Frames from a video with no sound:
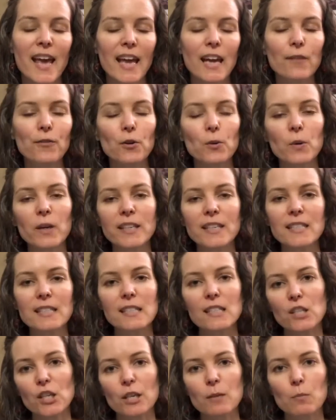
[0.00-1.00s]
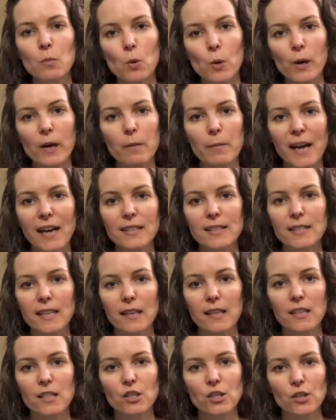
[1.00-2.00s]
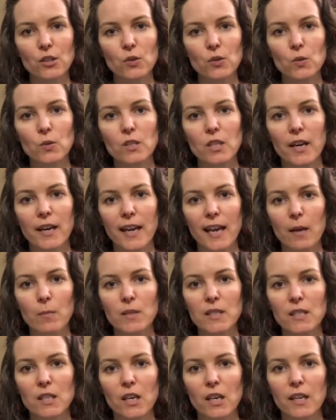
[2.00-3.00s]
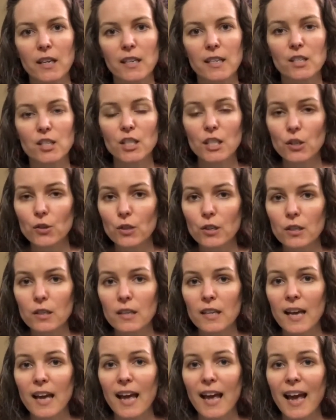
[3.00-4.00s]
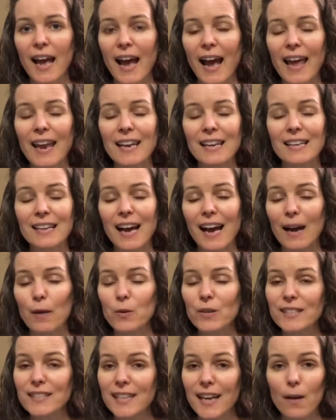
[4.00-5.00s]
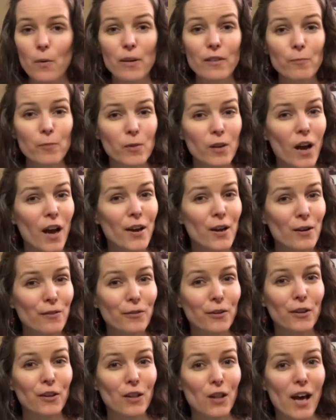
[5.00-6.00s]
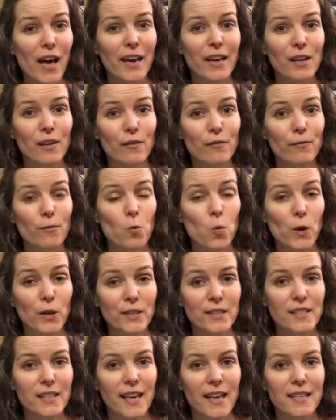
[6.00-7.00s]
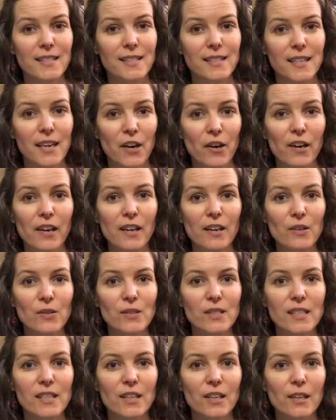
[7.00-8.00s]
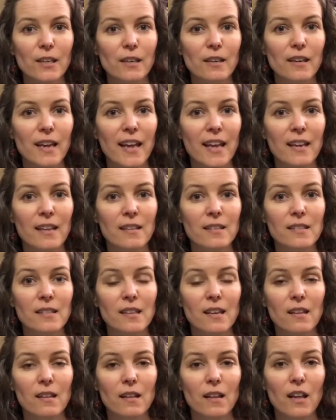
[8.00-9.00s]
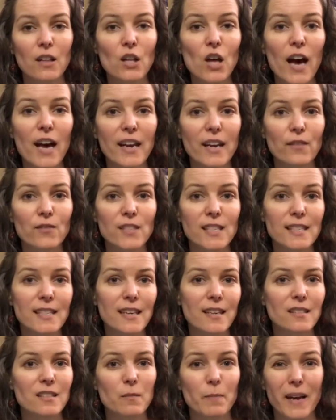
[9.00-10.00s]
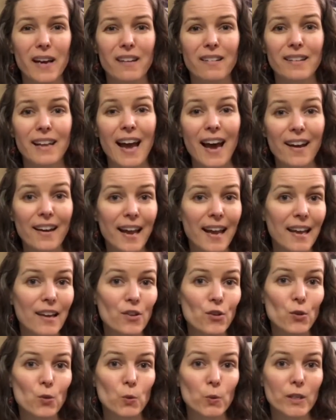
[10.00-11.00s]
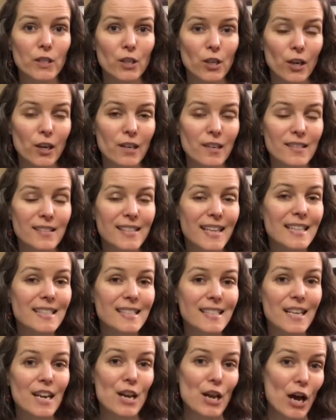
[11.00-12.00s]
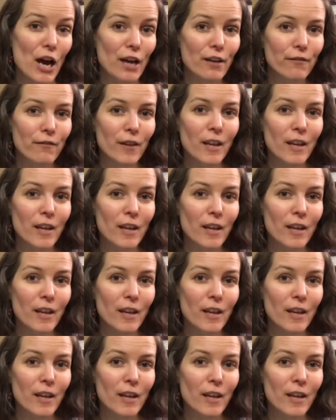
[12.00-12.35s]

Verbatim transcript: And if you're wanting to learn more about selling shoes on Amazon in general, and I will say we've gone over a lot of worst case scenarios here and a lot of details about how to handle returns. That's the not